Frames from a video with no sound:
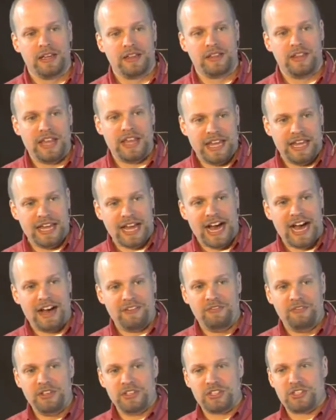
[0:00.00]
they
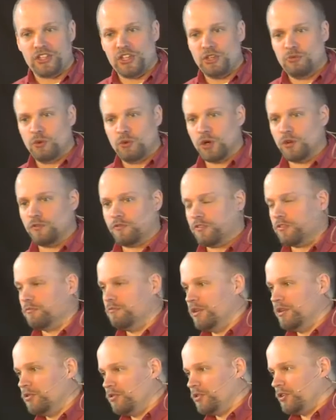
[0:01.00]
obviously weren't
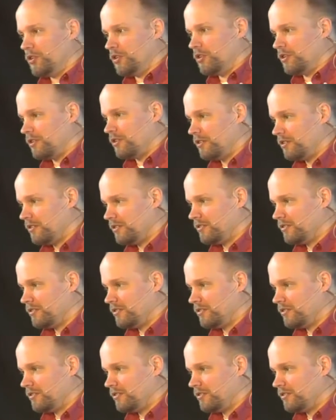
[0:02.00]
familiar